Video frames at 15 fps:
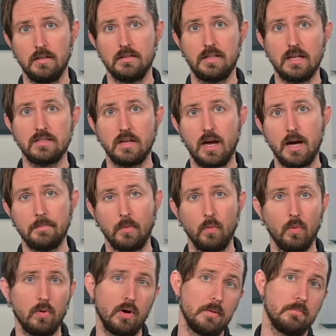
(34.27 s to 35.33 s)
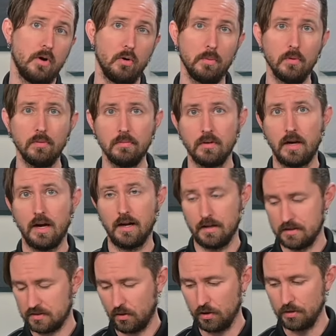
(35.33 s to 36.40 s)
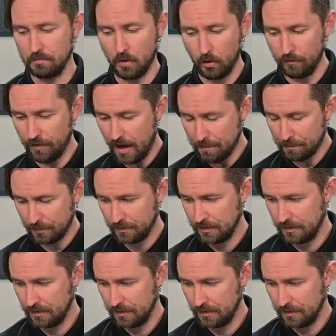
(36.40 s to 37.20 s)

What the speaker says: desktop or on mobile. It's called the Motive app.